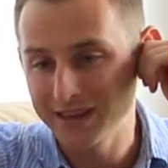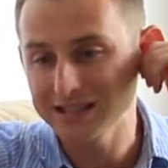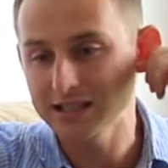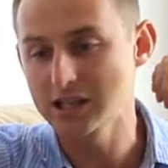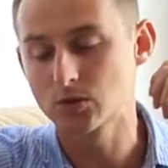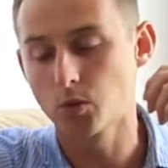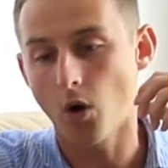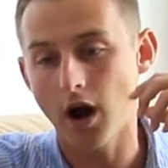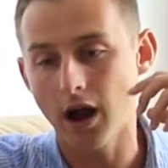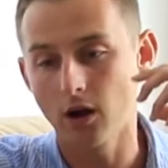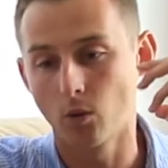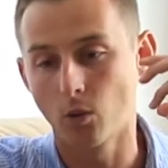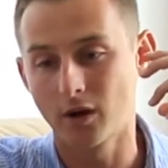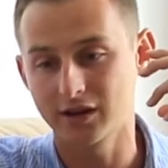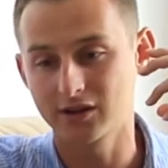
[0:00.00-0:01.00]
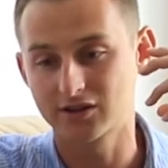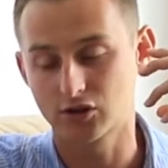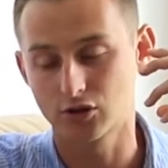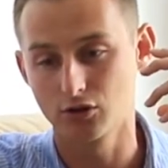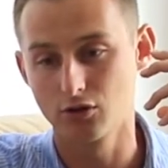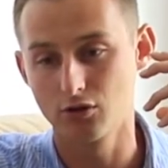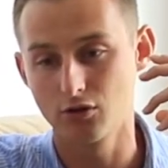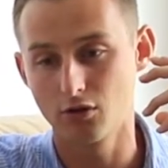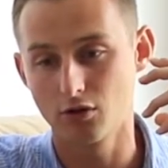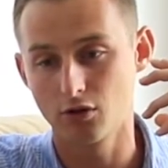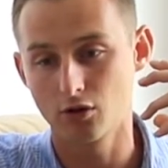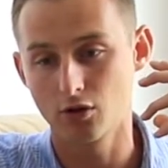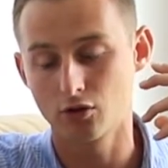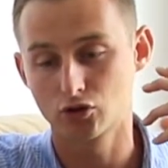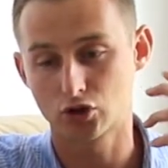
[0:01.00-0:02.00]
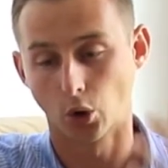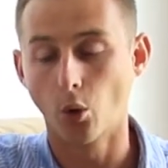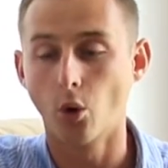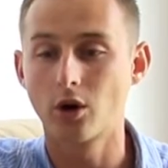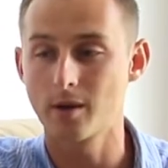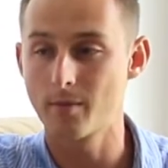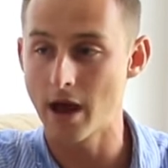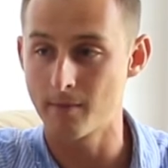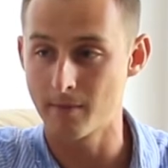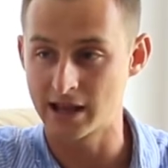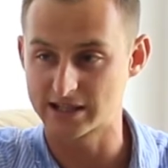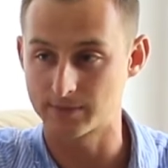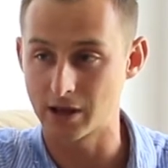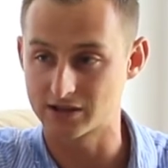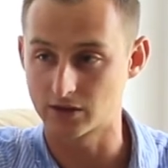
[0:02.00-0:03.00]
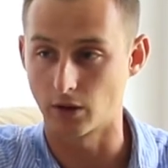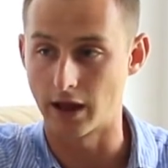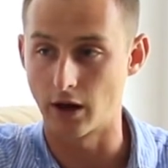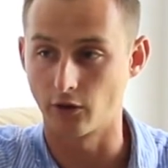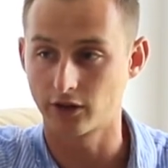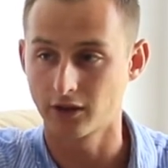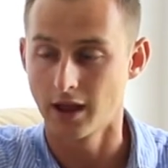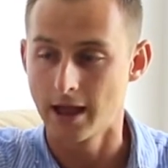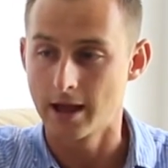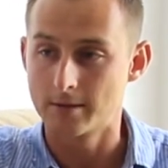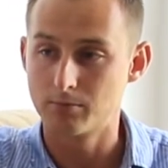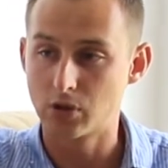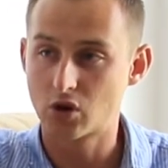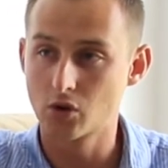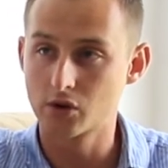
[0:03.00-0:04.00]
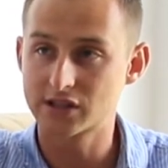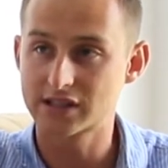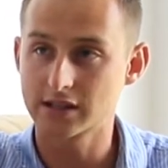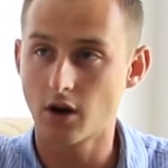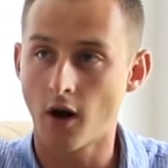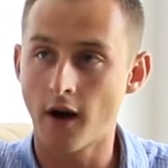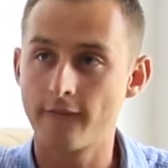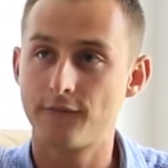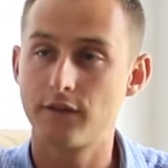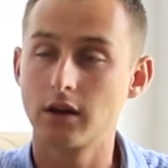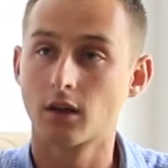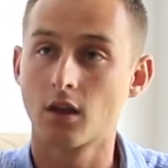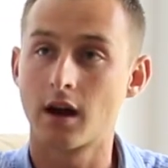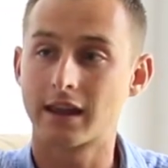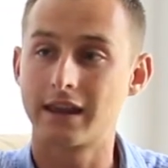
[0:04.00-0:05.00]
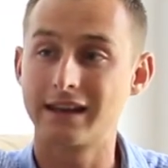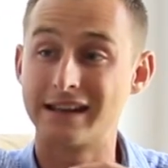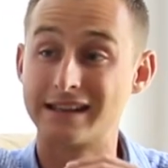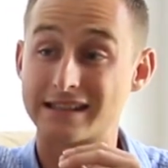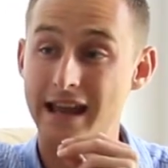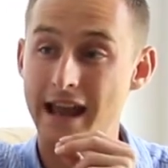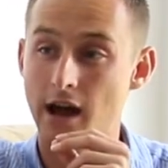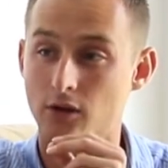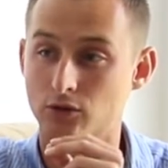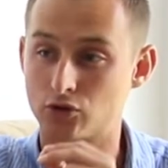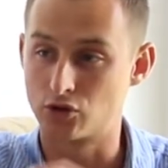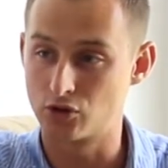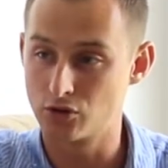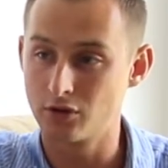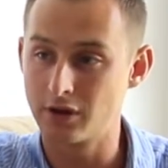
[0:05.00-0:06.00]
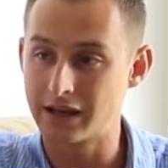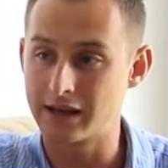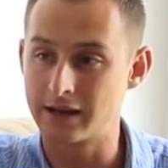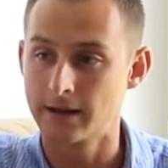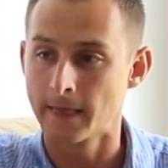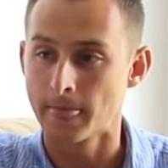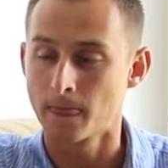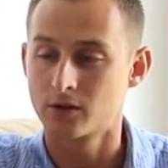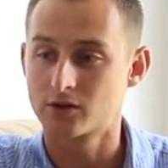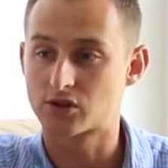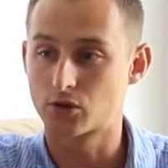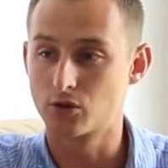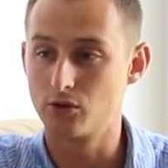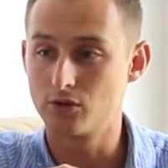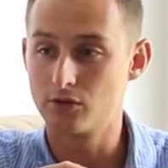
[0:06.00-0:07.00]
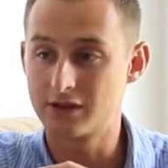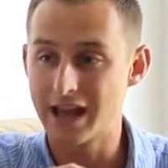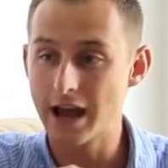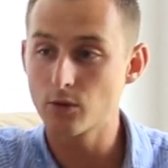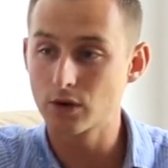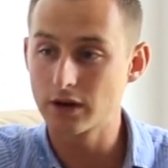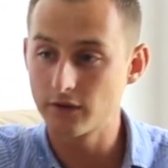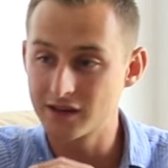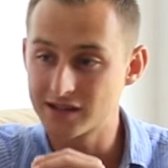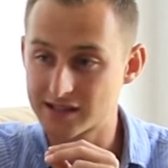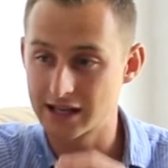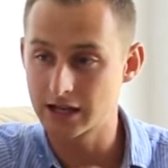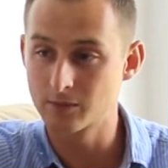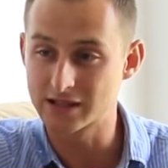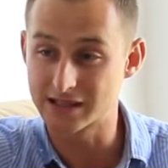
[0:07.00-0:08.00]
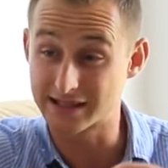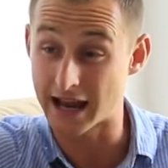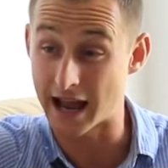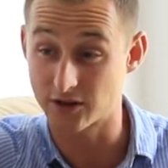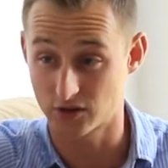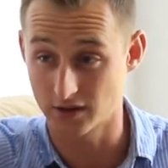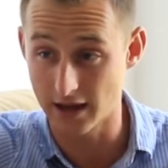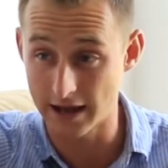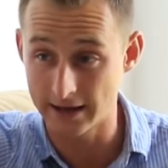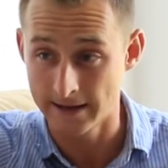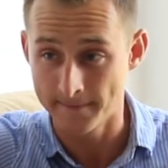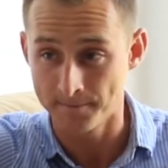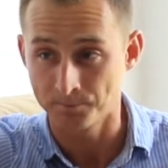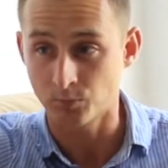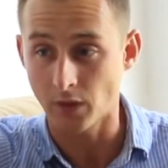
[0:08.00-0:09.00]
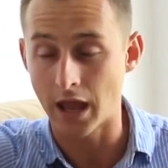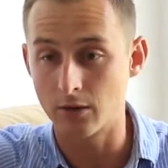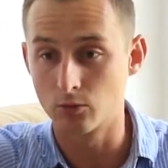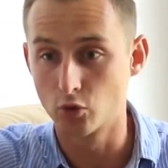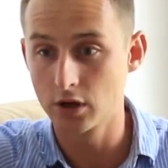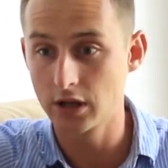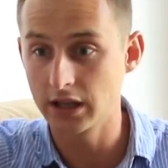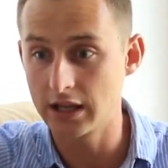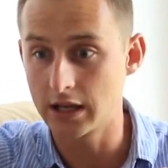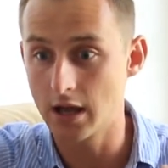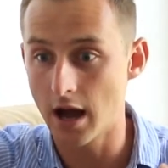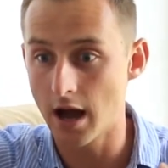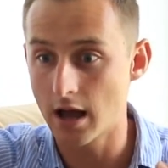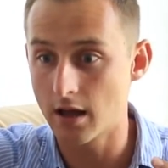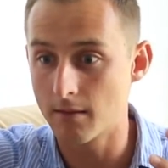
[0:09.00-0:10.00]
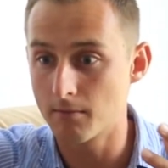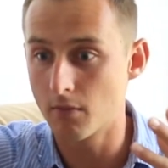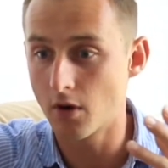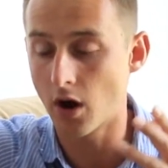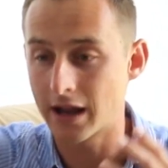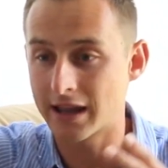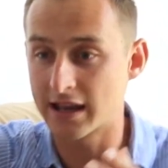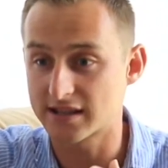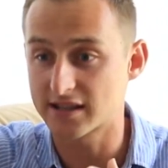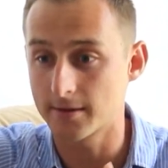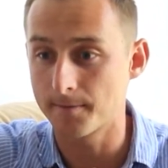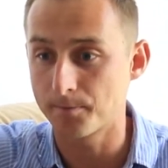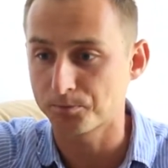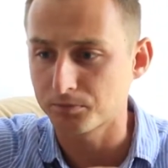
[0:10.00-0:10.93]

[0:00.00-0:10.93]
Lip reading: this is why I wanted to talk about men's mental health. Because I feel like it is our duty to get rid of the stigmas attached to that and really, I guess,